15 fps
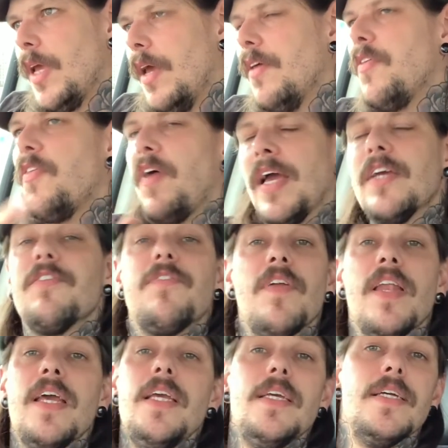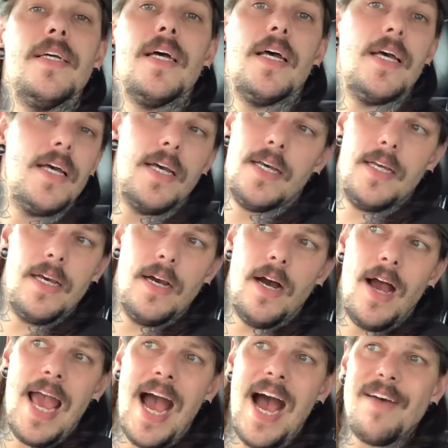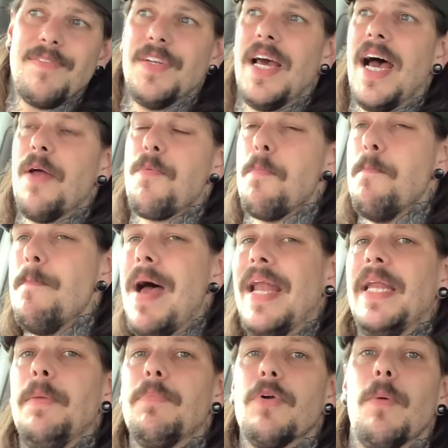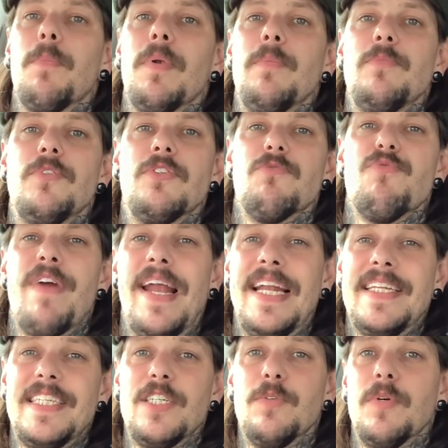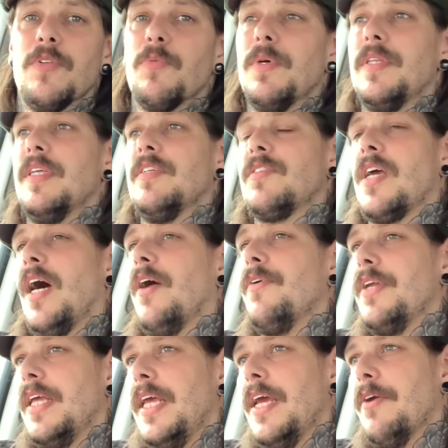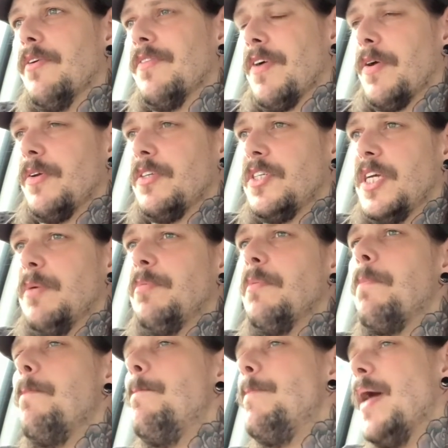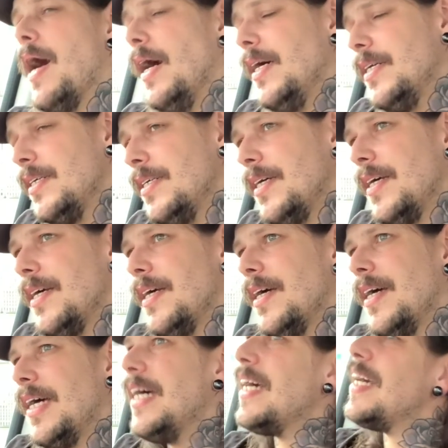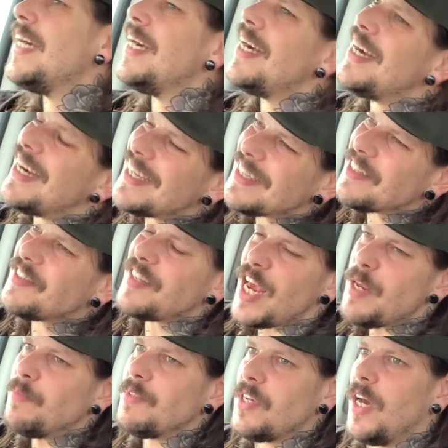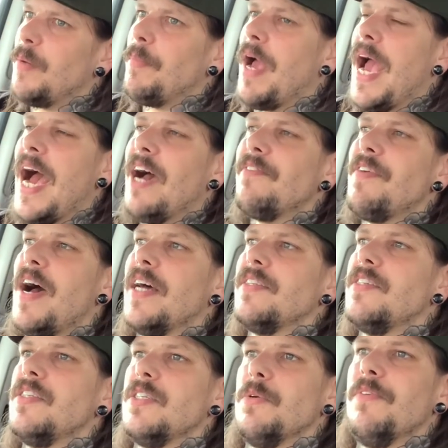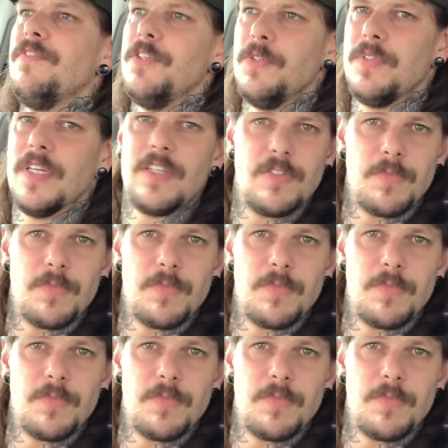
thankfully, I haven't had many problems to really deal with this car in a year of ownership, but at the same time, I have had to do a few things